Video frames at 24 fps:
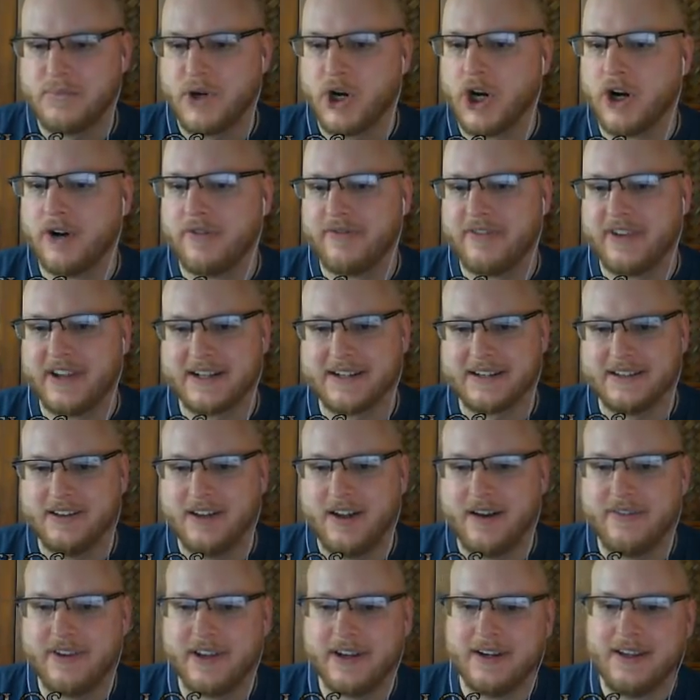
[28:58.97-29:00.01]
Perfect.
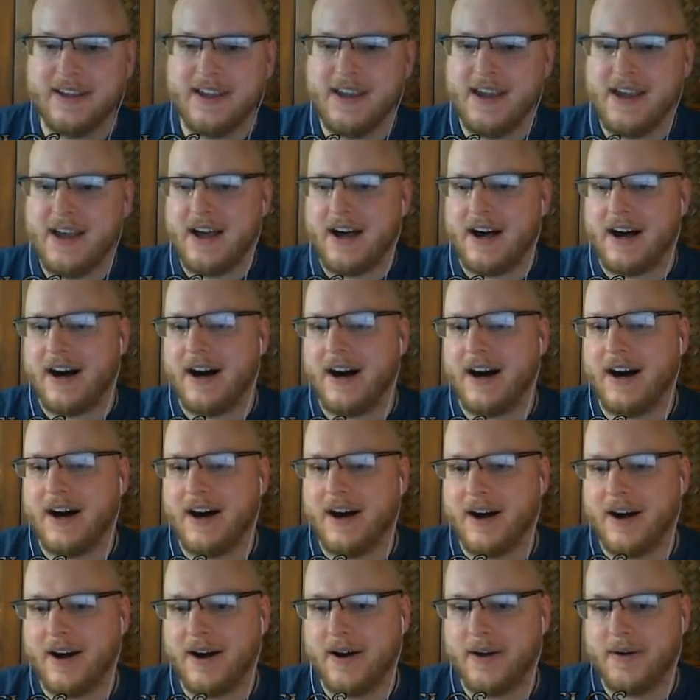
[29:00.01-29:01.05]
Love it.
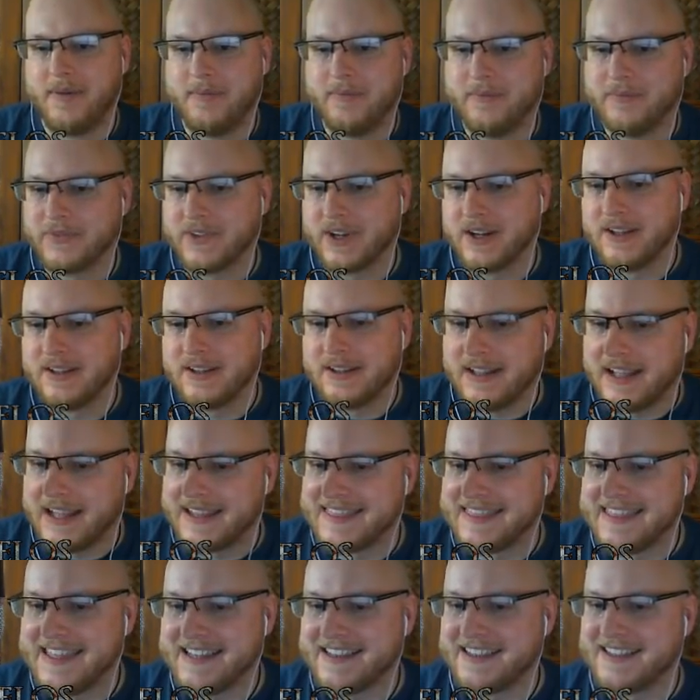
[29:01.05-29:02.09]
I
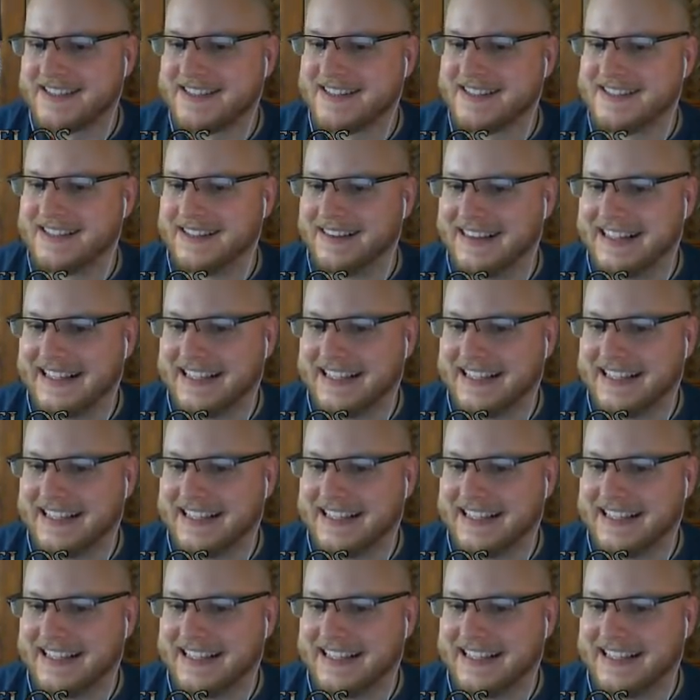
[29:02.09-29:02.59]
think this is